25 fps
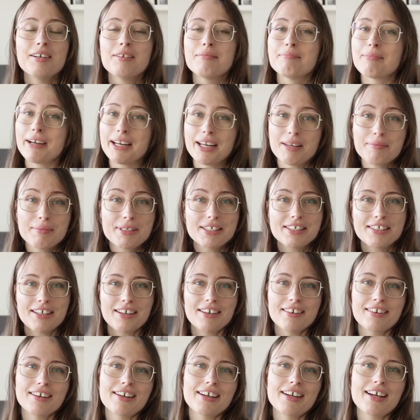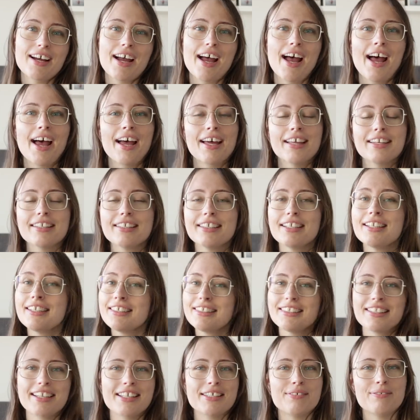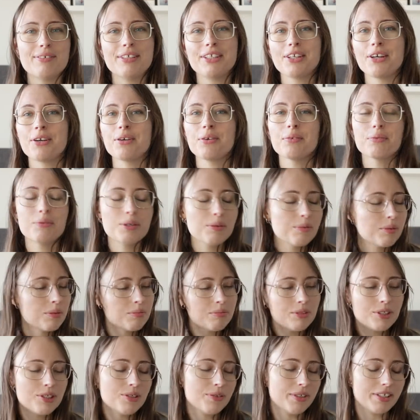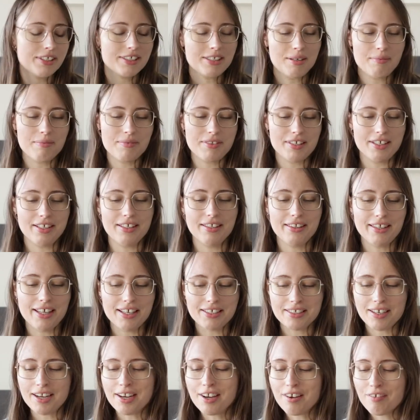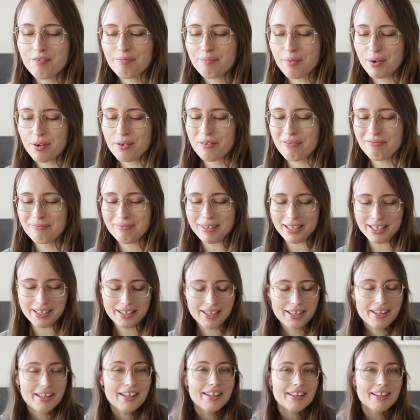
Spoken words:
My name is Sarah and in today's video we will be doing something that I have both been